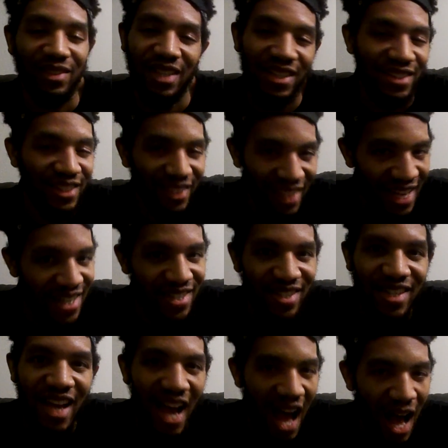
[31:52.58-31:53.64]

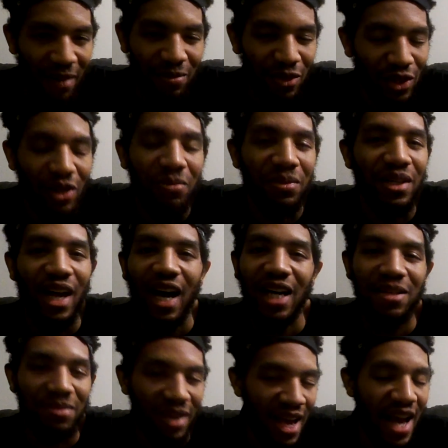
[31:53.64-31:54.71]
nonetheless, I'm gonna be
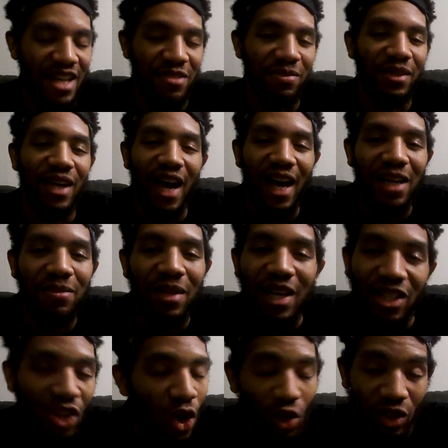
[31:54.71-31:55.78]
hyped. It has me
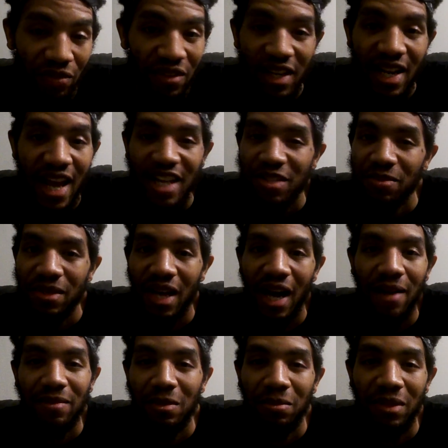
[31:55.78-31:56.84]
hyped. The whole event has me
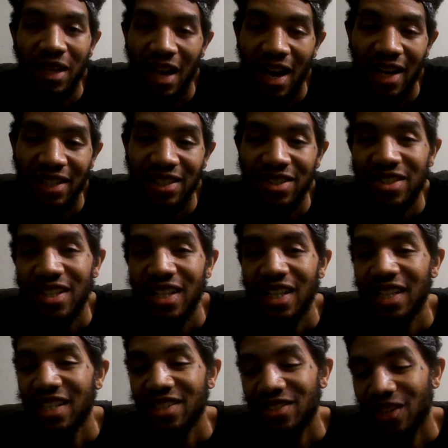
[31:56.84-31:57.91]
hyped, to be honest.
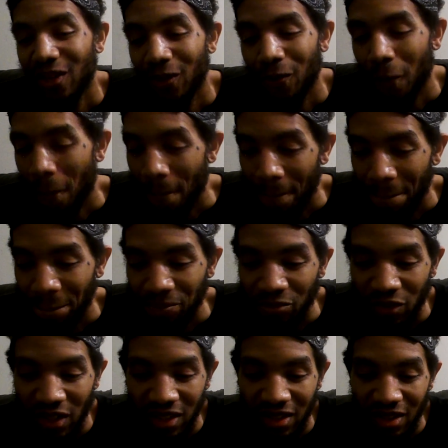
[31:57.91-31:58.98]
So
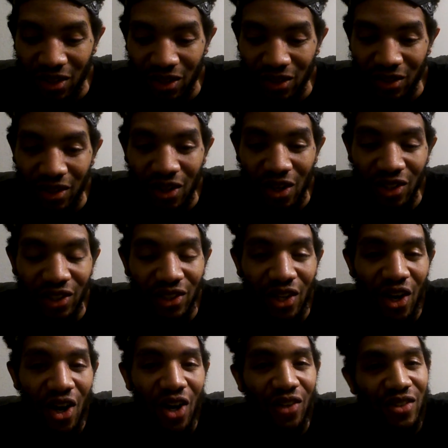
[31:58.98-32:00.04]
all in
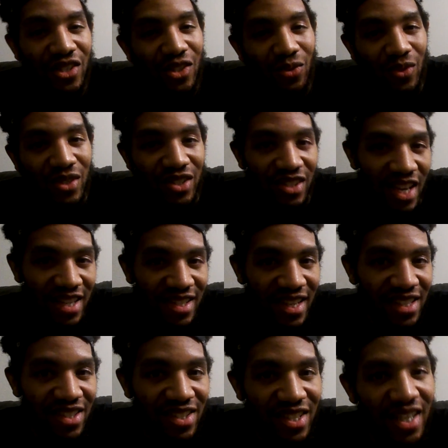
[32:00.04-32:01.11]
all, this was an
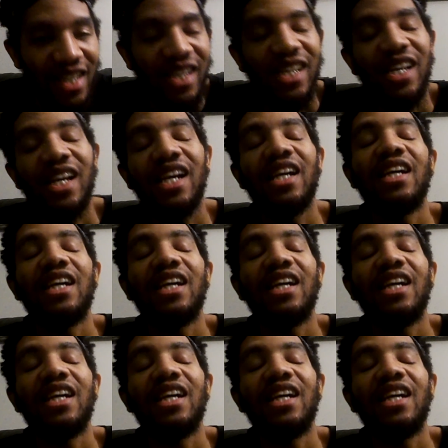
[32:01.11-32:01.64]
SXT.